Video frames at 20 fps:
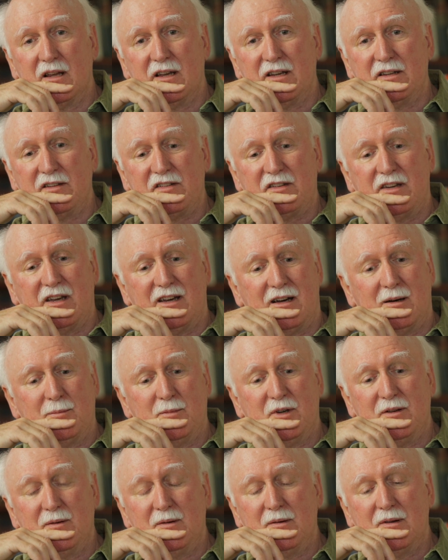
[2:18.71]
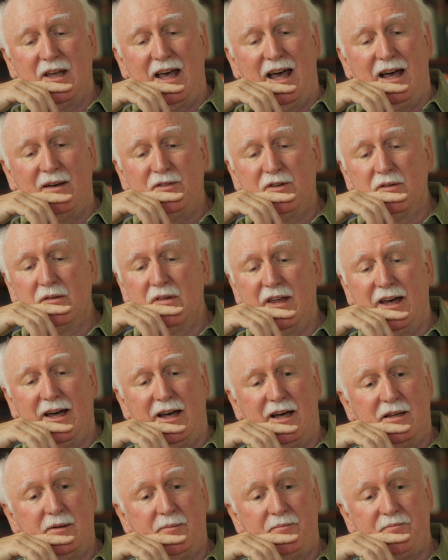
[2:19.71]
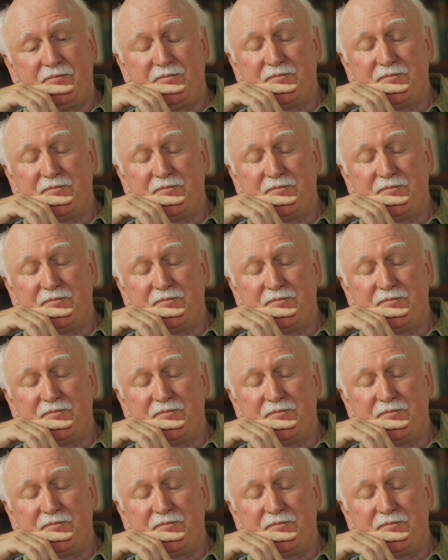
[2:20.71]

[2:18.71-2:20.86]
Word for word: late style, but after that,